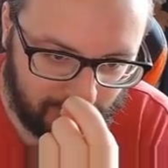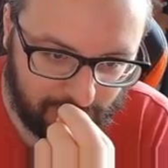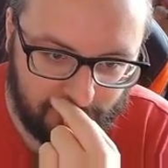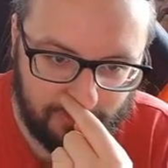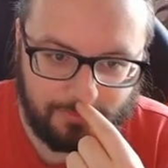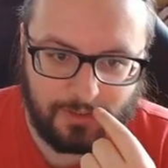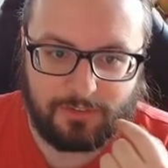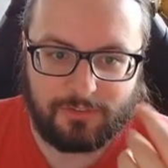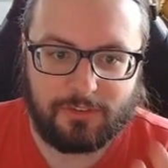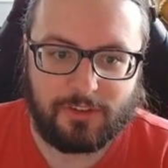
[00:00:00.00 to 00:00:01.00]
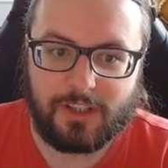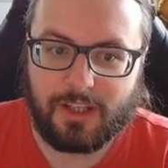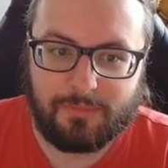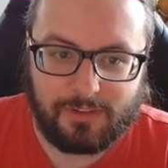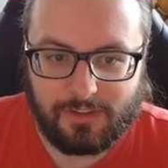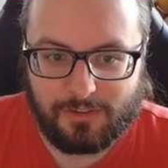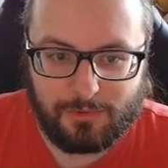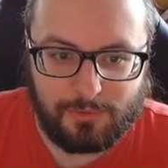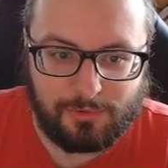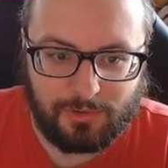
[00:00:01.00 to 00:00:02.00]
It's the newest version. You see it comes in these
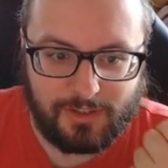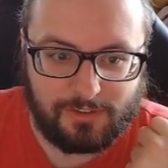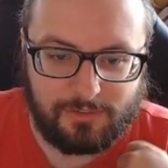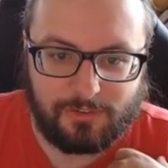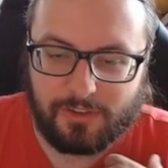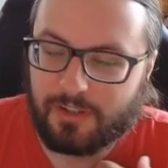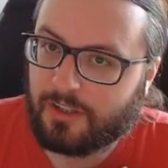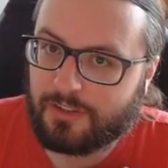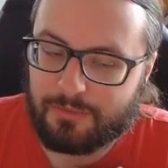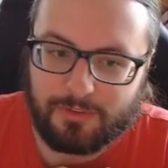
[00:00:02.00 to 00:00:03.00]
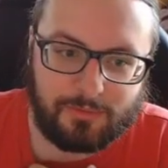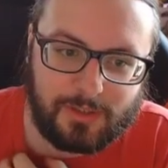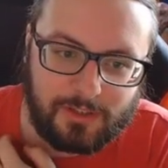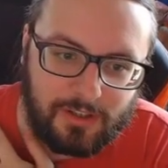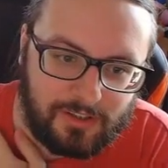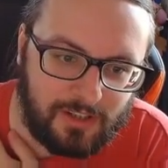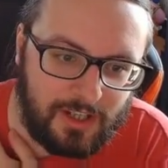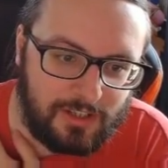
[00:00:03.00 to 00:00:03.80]
cool translucent colors, which is really nice.